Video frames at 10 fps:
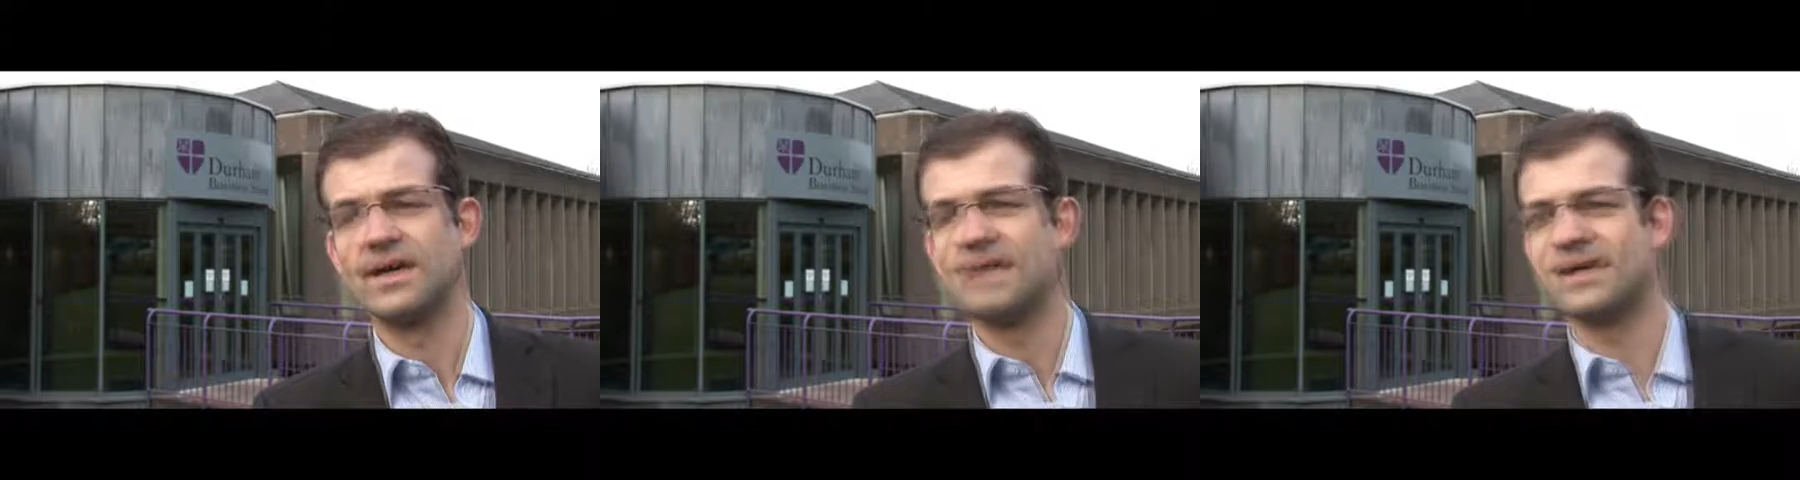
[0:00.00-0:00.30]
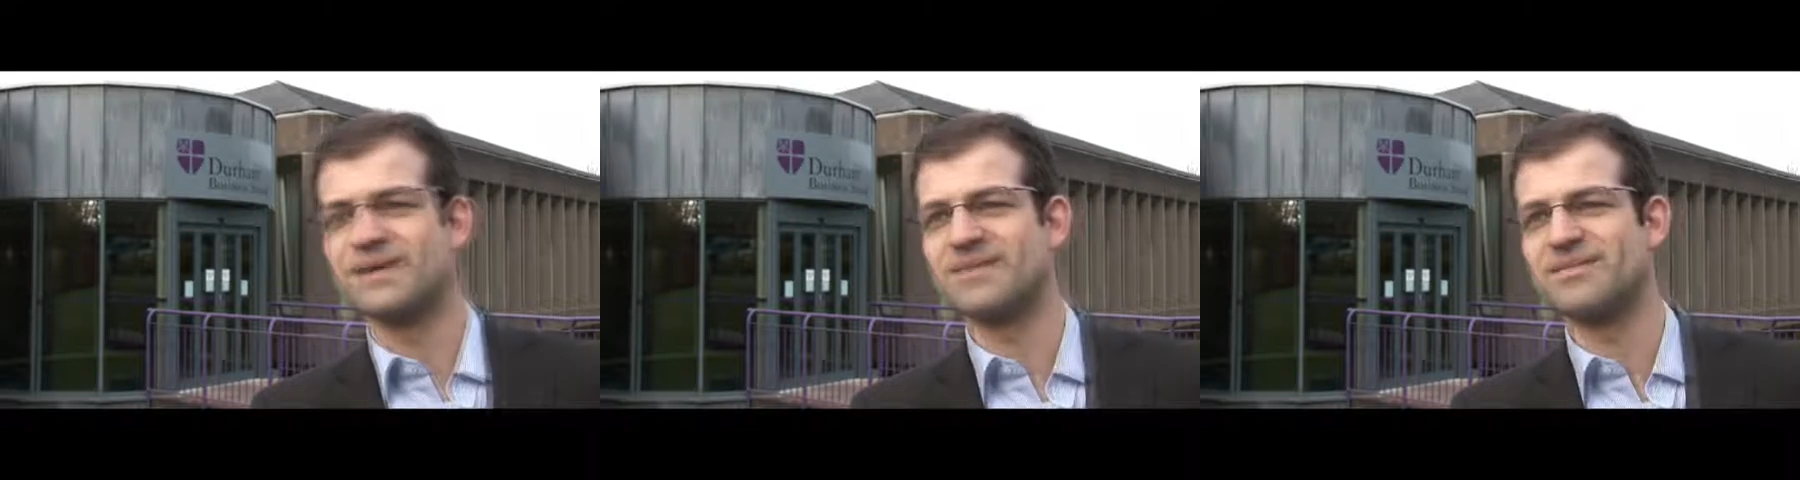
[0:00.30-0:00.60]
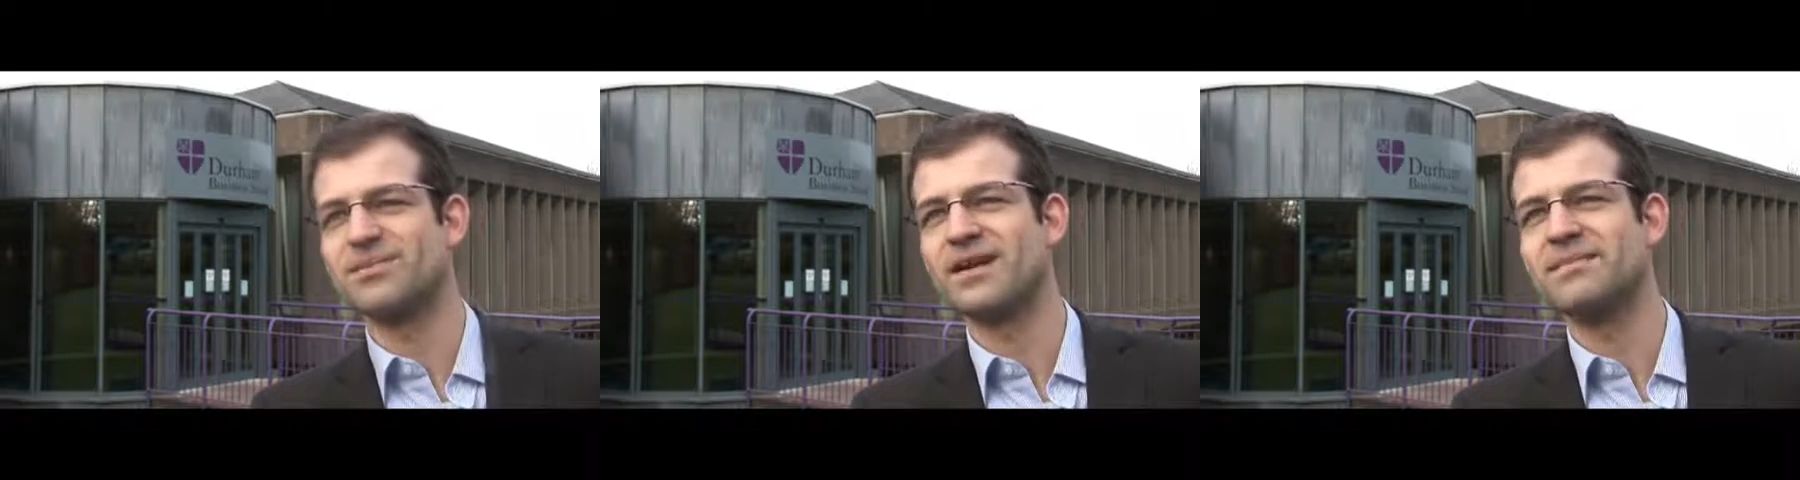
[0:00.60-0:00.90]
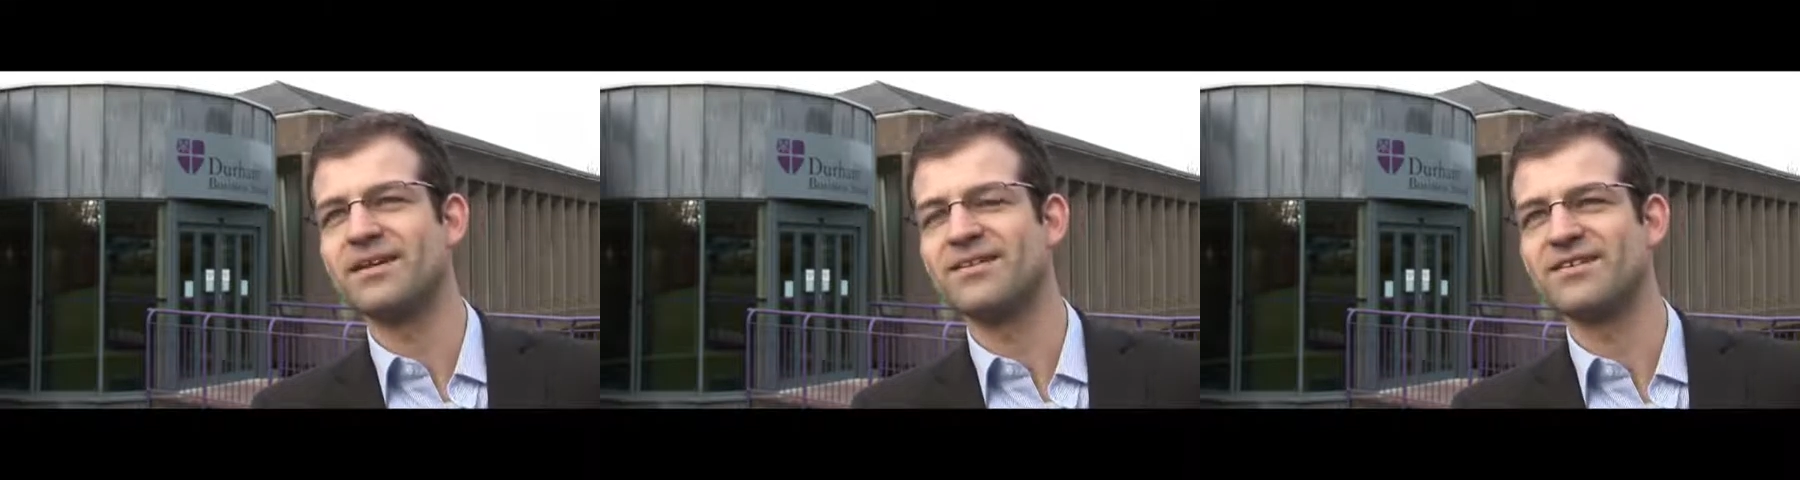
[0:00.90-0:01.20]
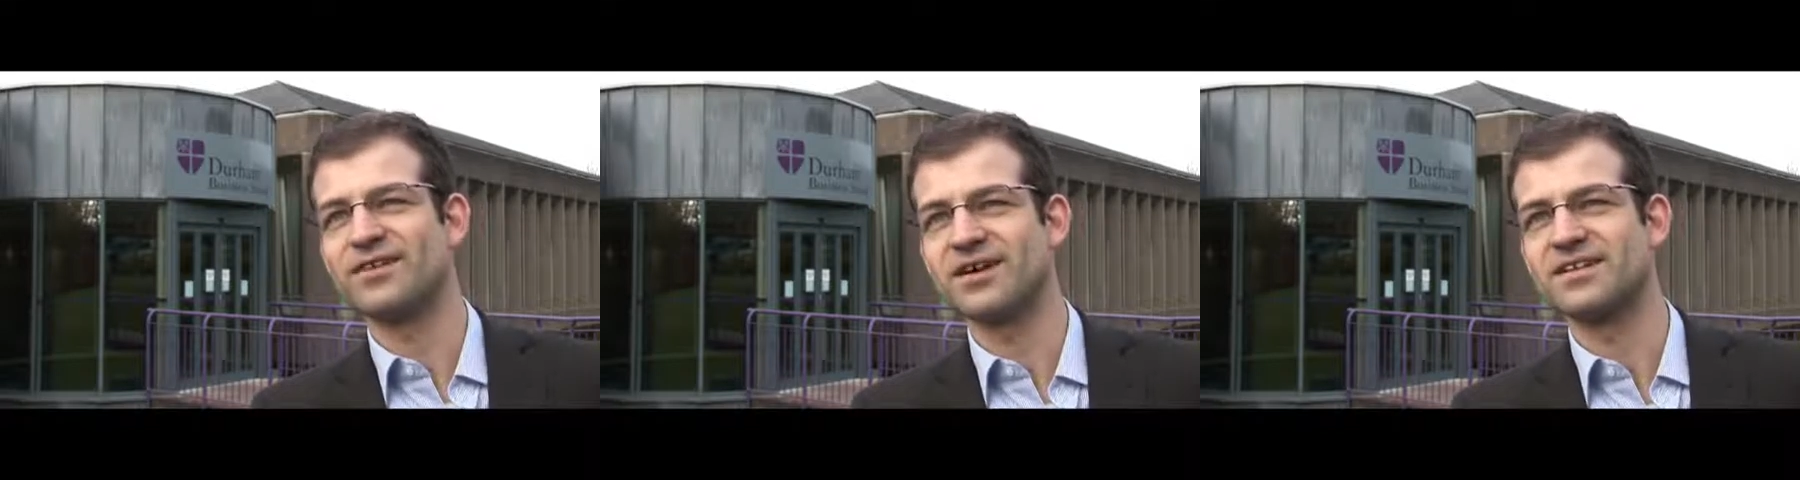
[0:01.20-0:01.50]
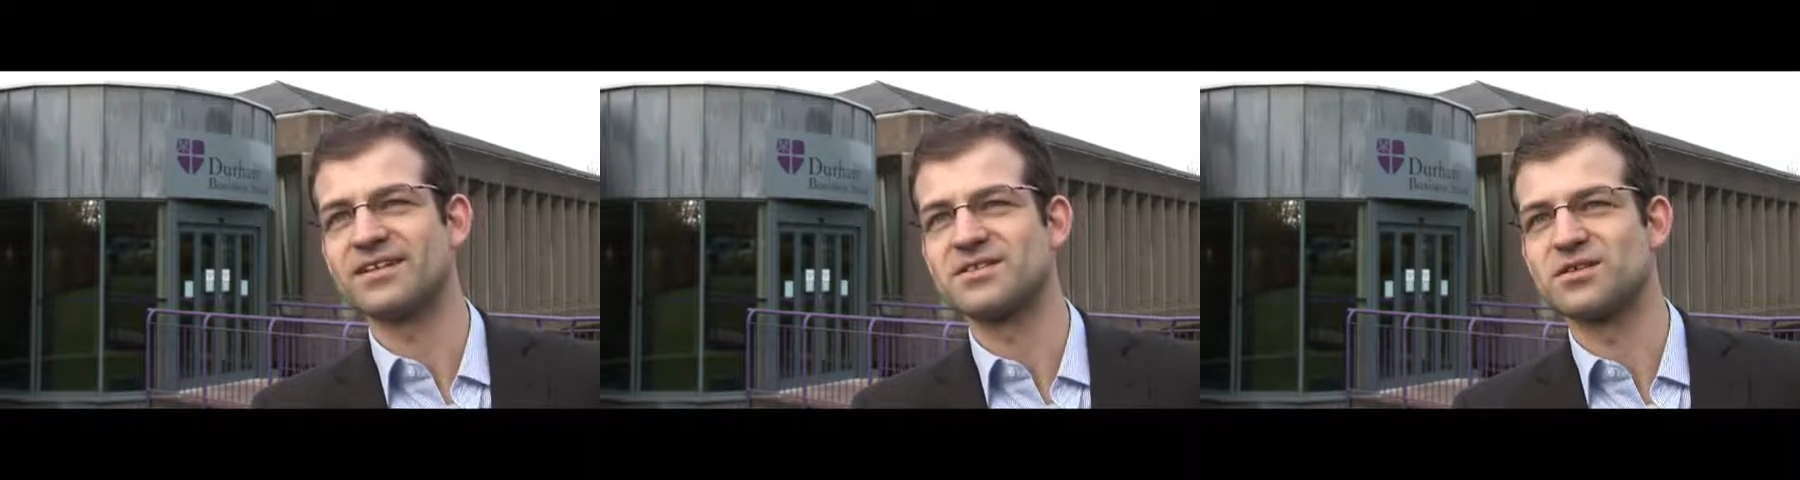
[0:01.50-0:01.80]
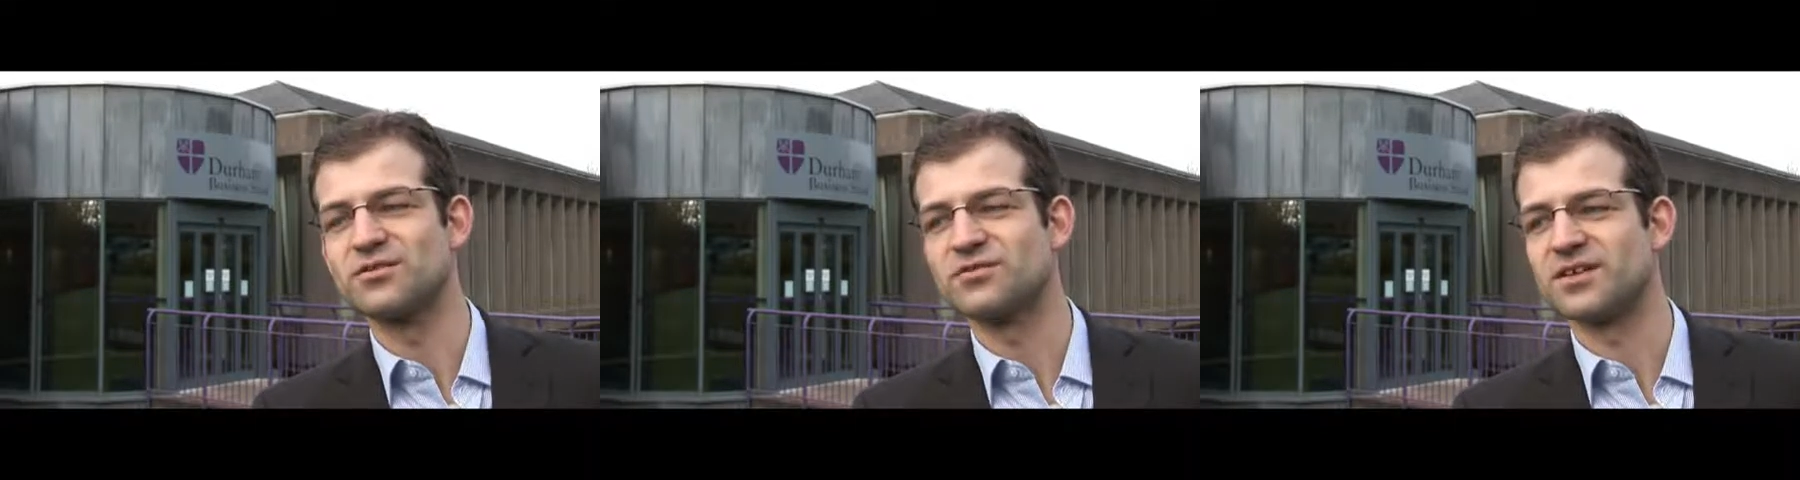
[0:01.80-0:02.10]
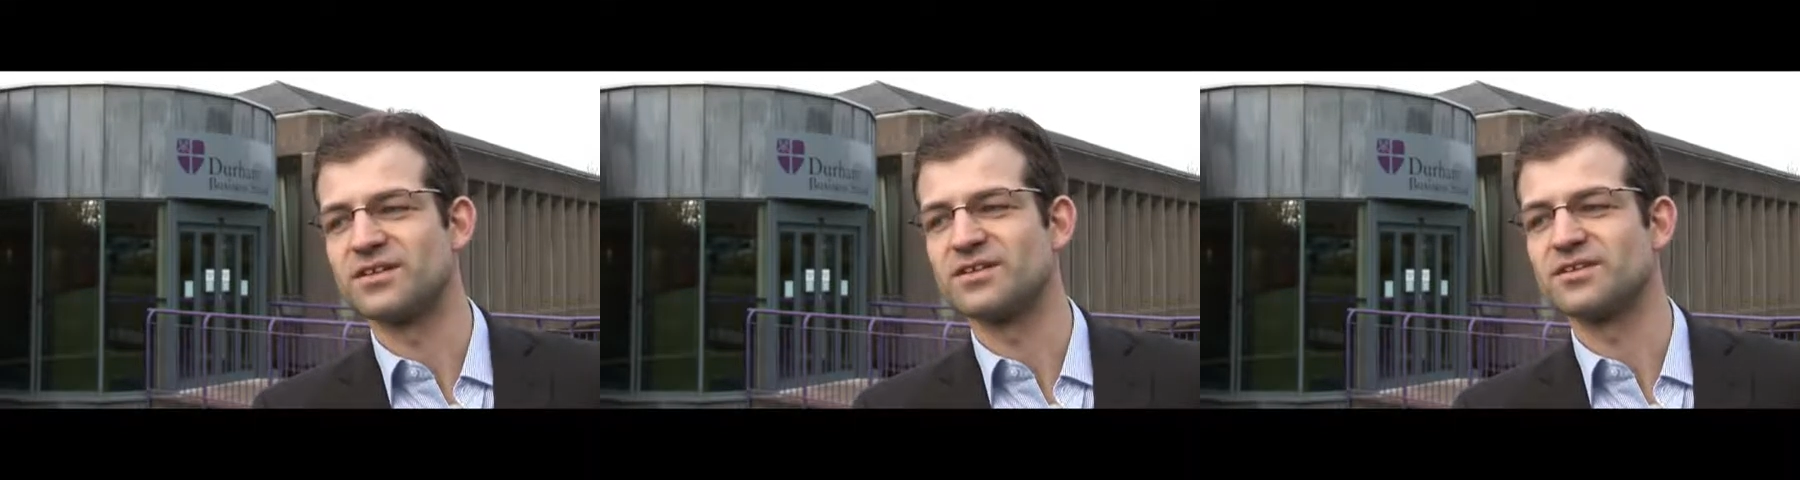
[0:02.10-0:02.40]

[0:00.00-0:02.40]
My preliminary findings so far